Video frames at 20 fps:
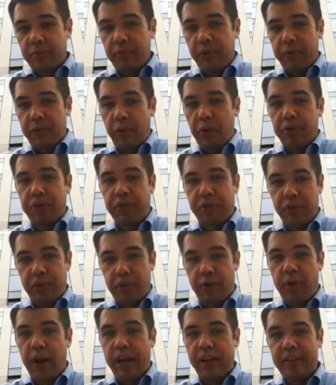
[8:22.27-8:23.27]
Of course, the
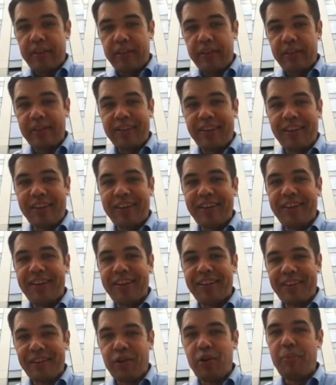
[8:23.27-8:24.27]
correct
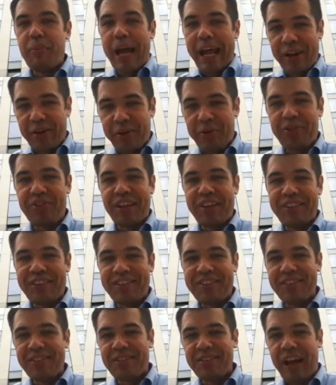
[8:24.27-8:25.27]
grammatical
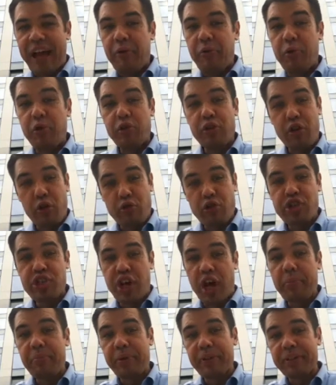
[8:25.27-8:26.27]
sentence is, I will go
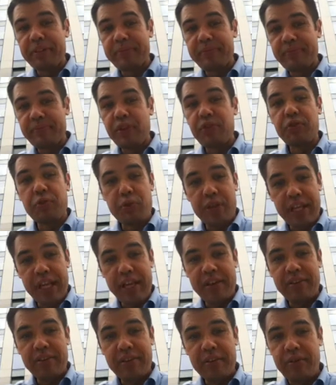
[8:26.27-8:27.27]
shopping this
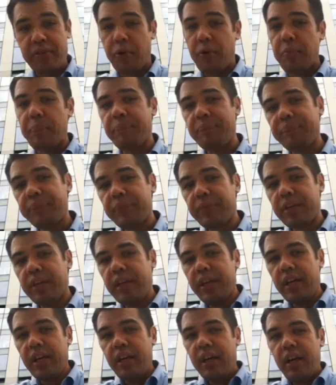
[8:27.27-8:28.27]
weekend. So,
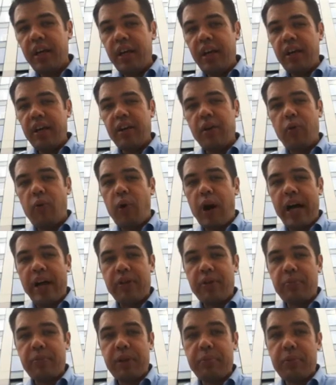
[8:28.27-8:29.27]
why
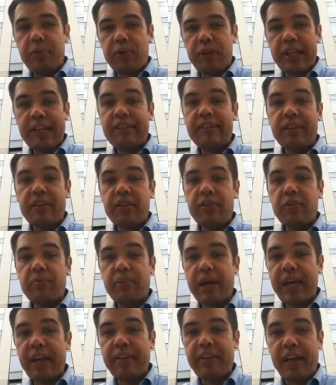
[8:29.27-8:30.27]
do people continue to
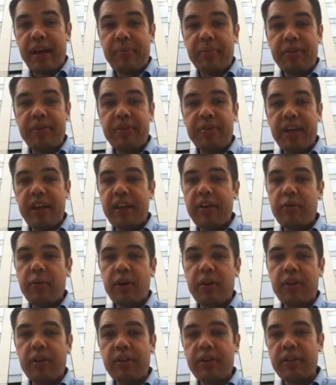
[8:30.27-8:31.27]
make that mistake?
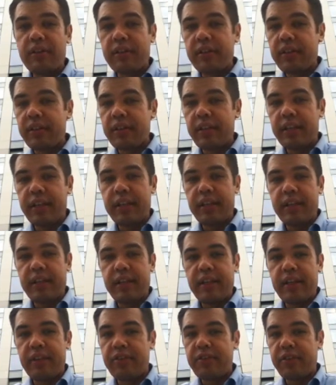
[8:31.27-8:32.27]
Well,
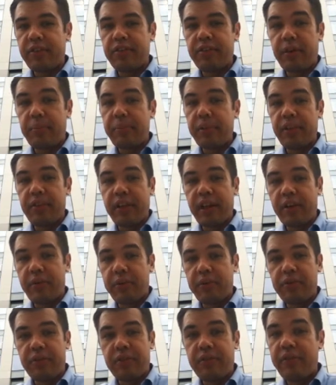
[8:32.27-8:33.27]
it's just something that
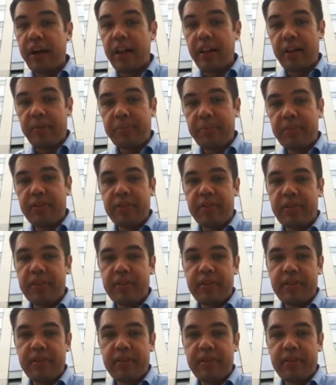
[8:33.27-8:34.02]
was developed